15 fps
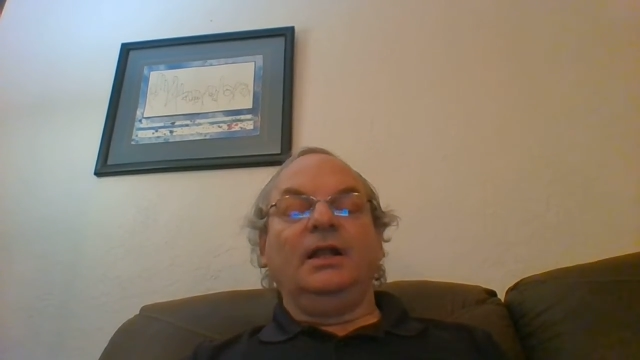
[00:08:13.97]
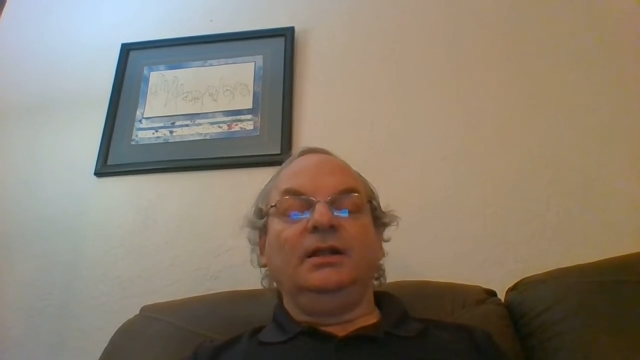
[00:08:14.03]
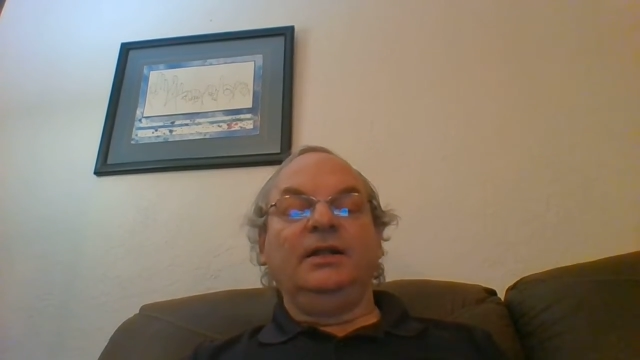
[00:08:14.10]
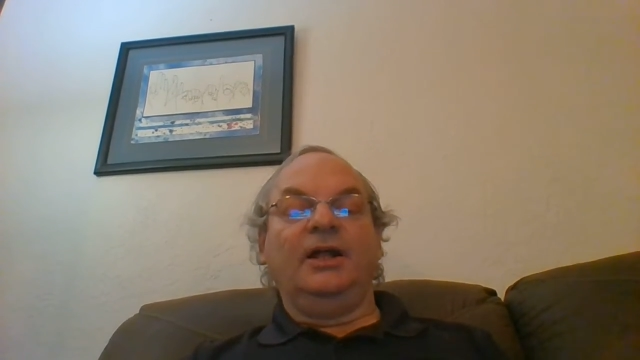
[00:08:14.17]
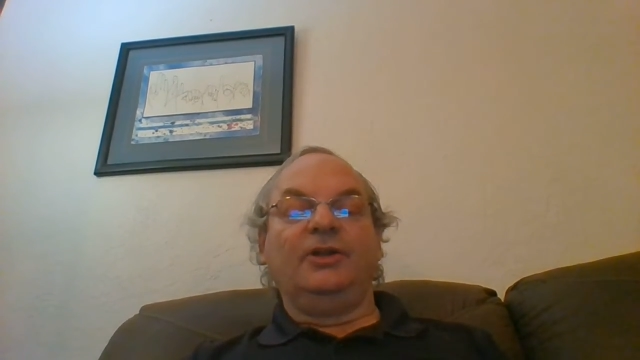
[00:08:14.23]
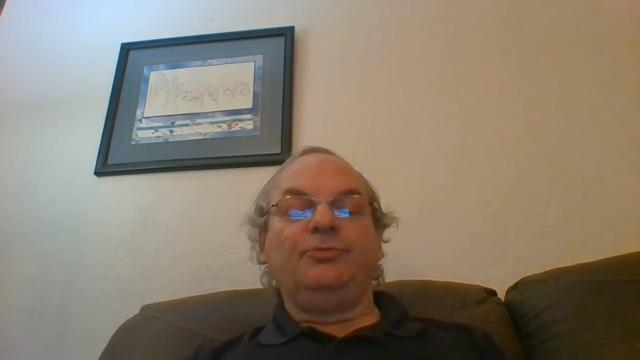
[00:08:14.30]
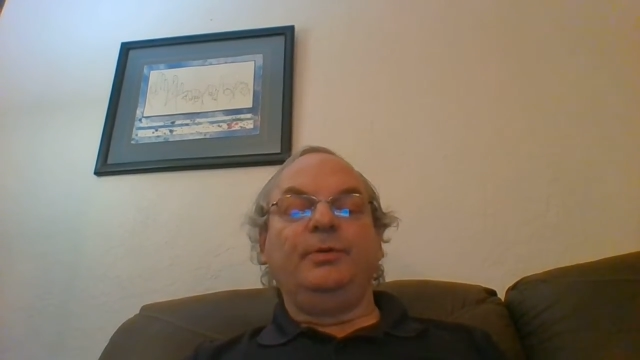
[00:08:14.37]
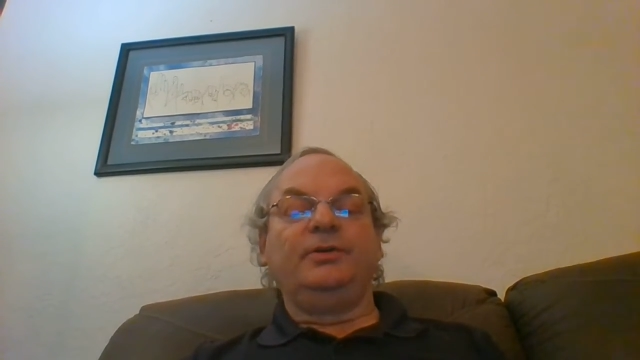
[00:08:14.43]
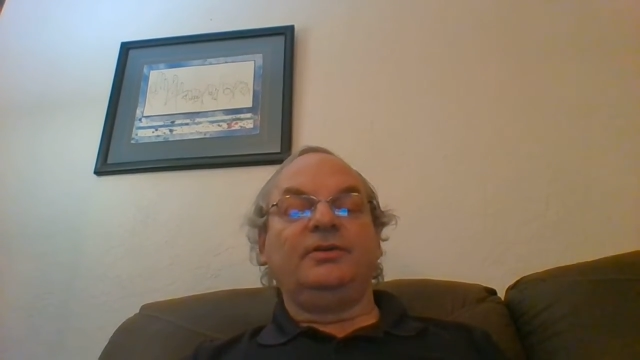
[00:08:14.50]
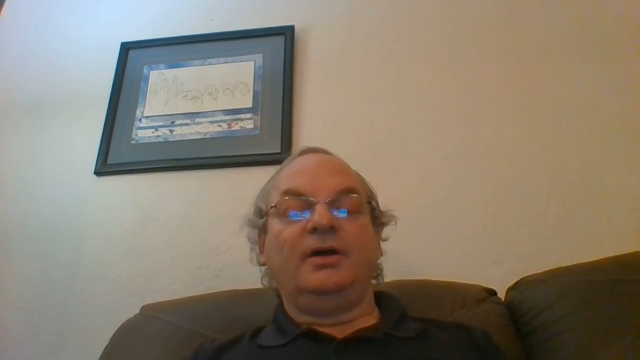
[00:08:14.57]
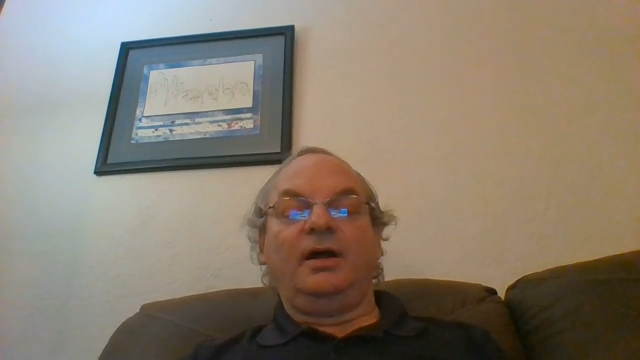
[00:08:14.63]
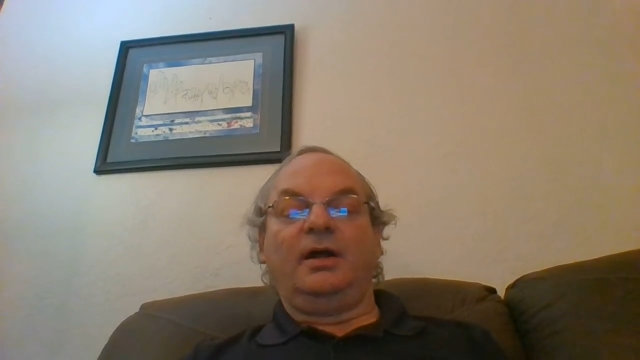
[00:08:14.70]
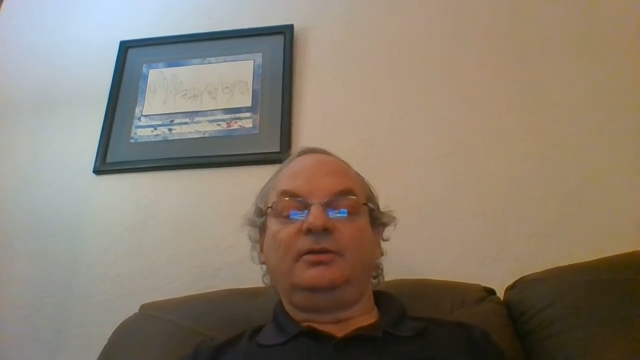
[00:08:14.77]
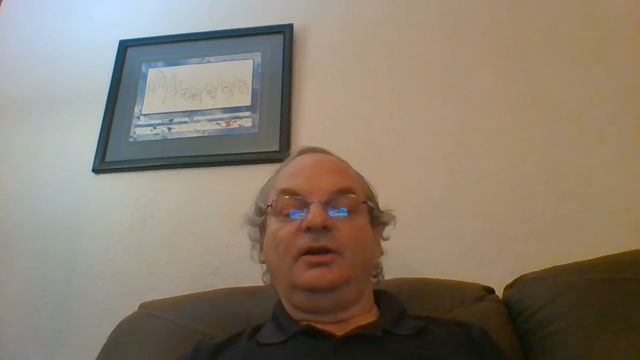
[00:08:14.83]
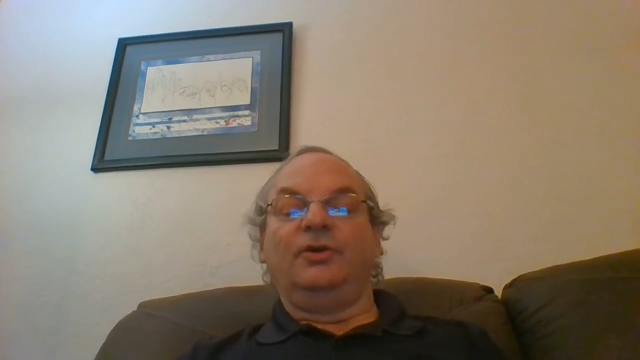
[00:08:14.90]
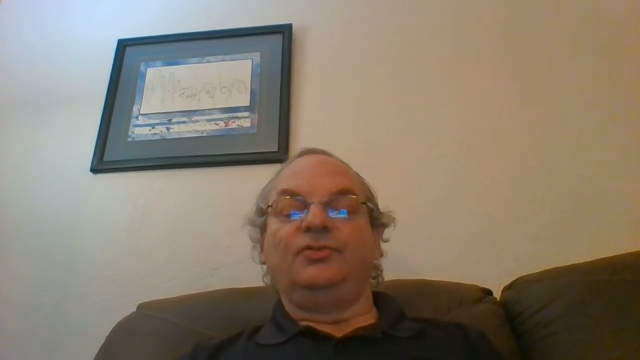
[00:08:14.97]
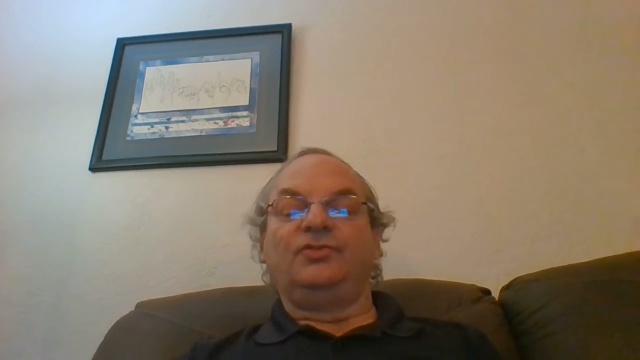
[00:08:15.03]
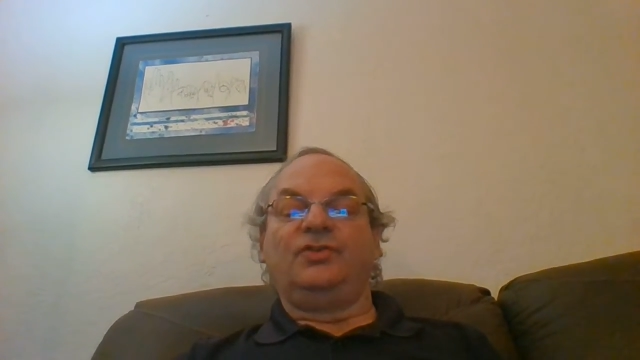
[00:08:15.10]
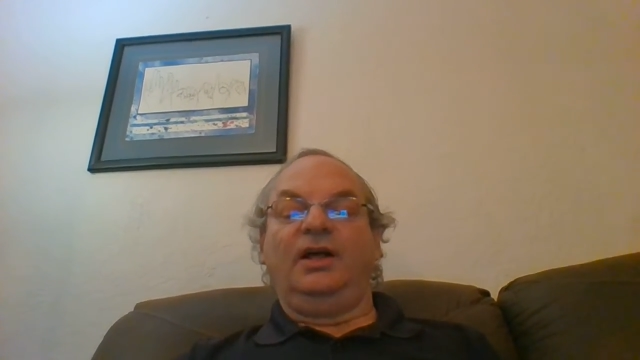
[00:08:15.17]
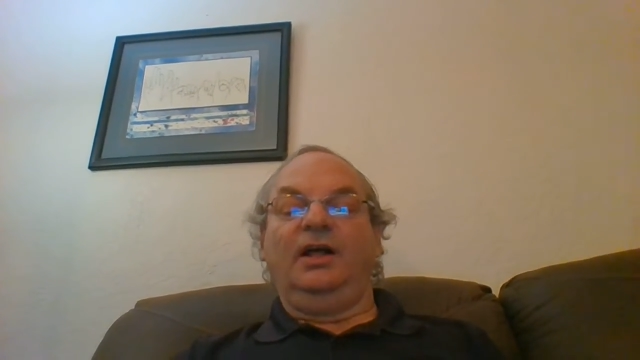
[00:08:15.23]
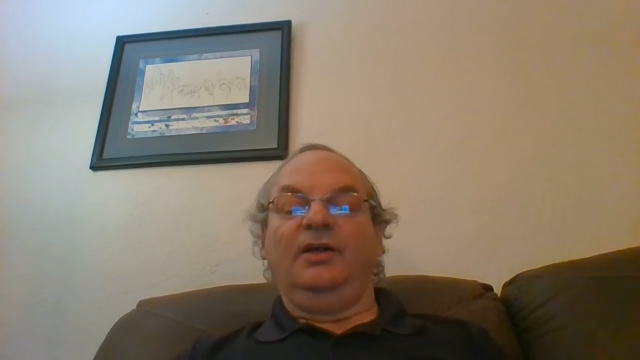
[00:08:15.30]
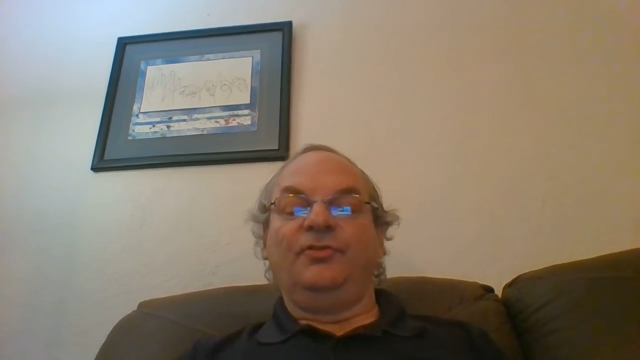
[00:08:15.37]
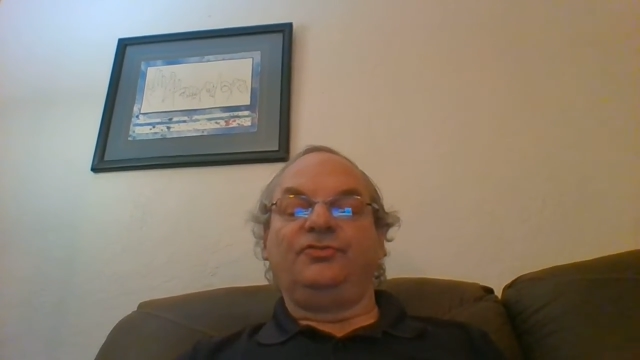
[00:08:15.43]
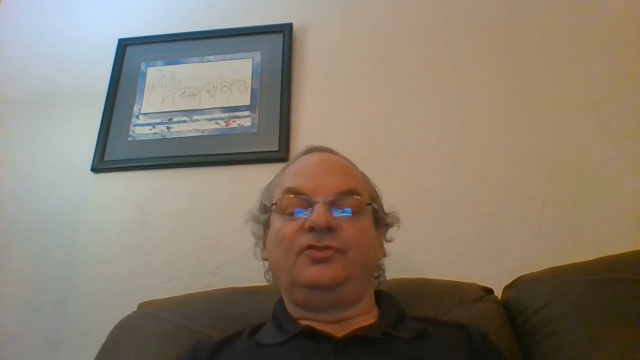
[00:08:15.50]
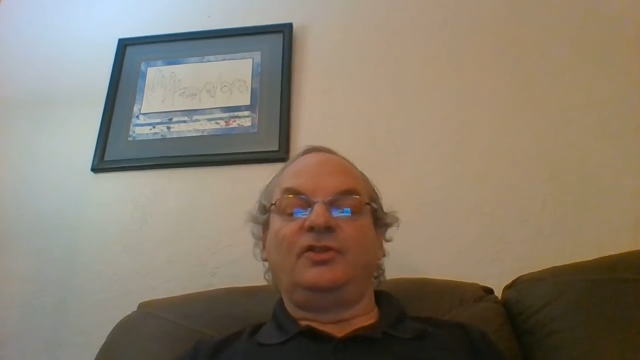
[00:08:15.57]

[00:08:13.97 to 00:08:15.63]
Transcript: Let's protect ourselves